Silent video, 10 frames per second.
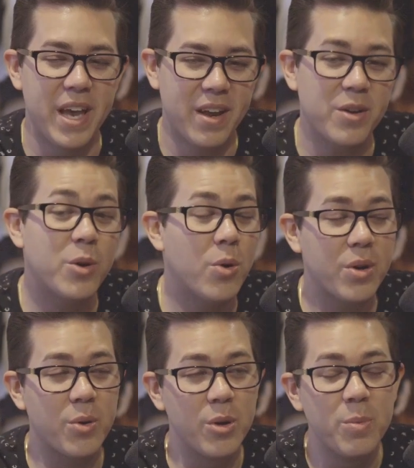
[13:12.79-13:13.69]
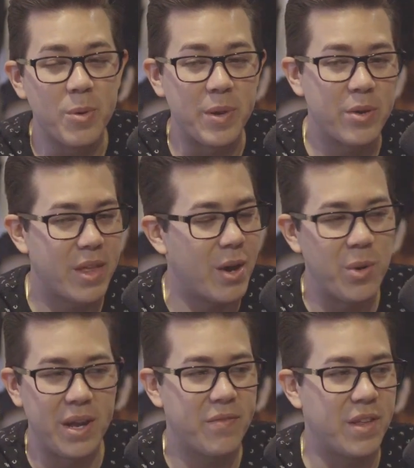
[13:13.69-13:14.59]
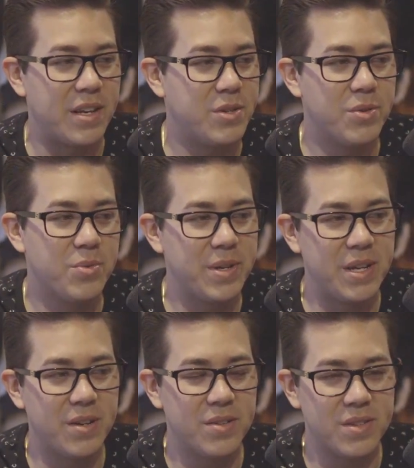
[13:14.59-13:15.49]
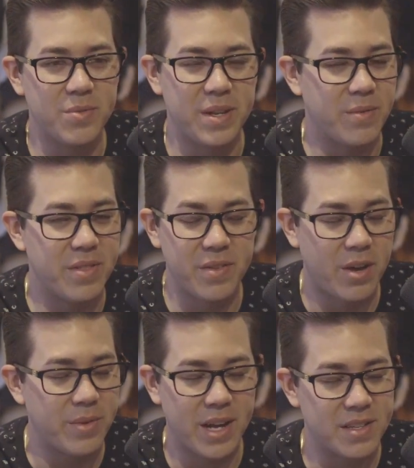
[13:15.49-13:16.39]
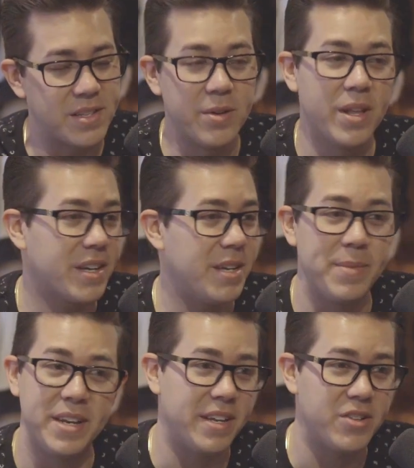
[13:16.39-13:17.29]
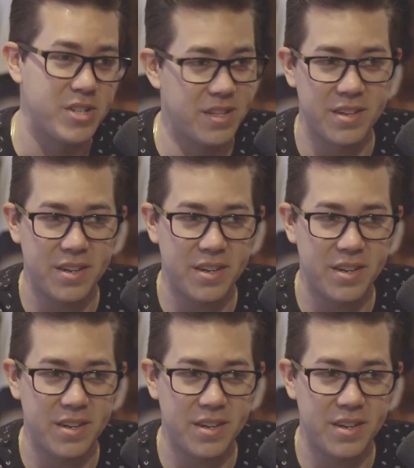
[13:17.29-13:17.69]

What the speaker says: our core group and we were that way for like 2 or 3 years and we thought we got so lucky meeting each other.